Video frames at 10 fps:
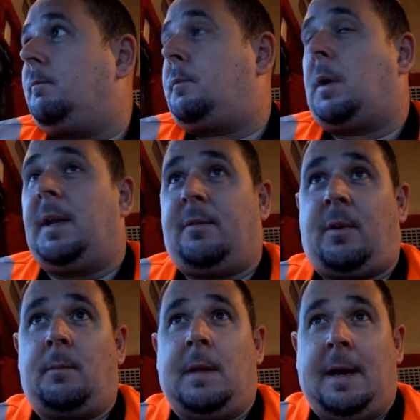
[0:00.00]
break
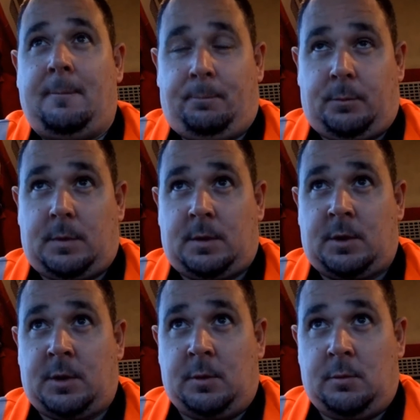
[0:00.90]
from that
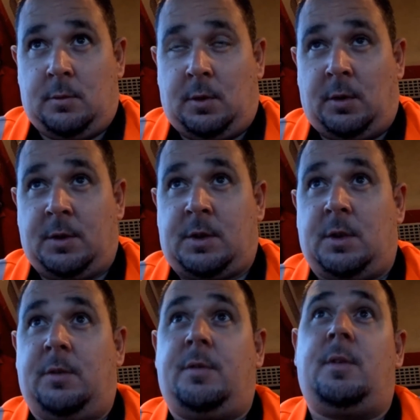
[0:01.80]
to do other
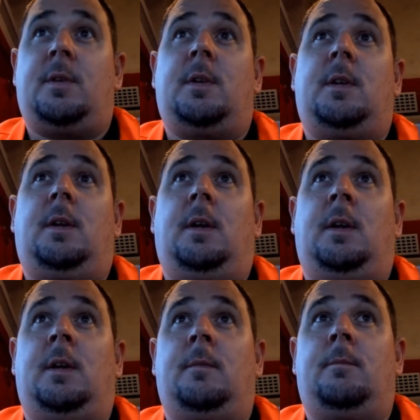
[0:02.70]
stuff
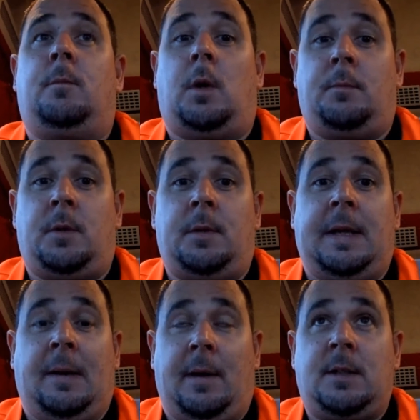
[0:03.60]
um, what I'm doing
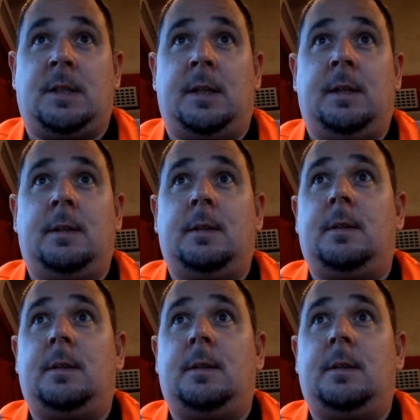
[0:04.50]
now actually,